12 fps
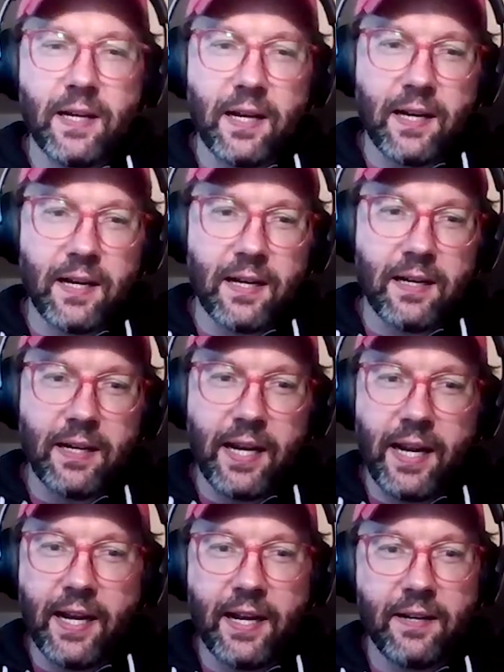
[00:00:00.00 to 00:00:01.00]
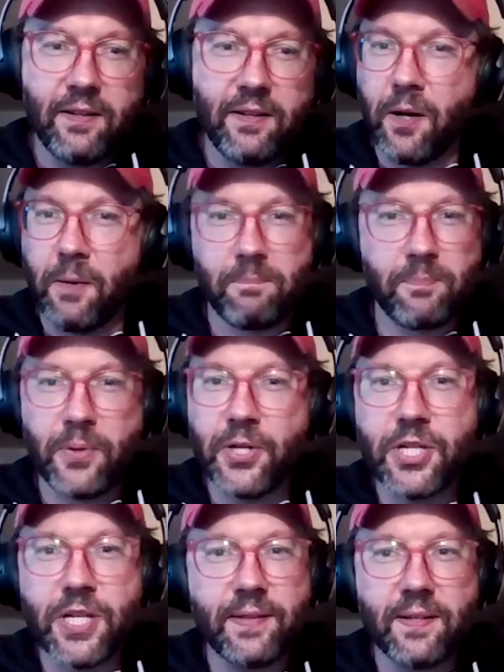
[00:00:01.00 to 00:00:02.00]
And
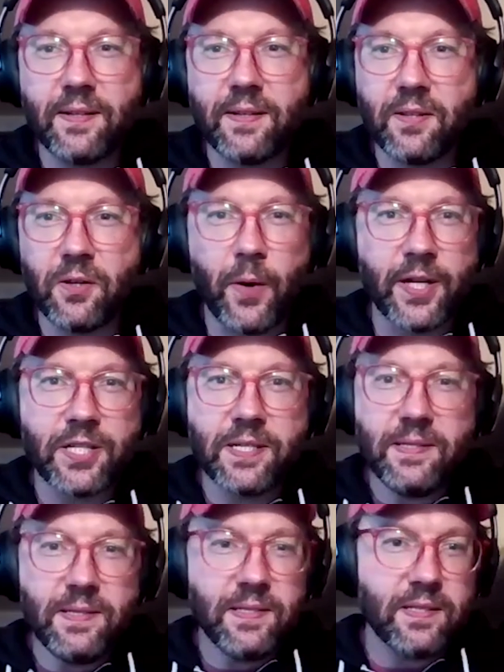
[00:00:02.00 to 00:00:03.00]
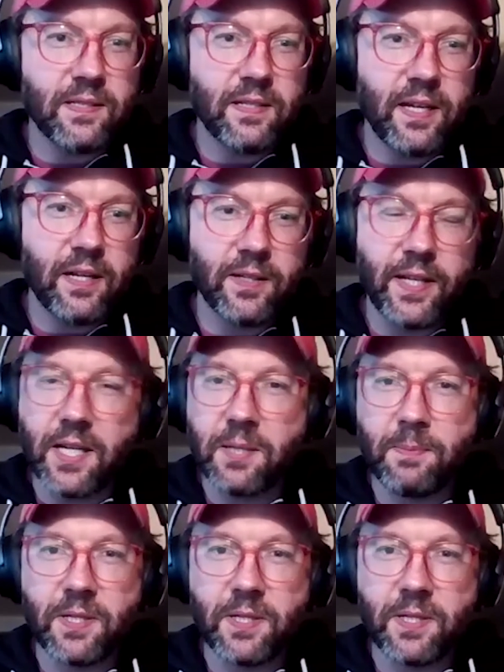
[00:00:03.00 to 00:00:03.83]
appreciate the questions and all the active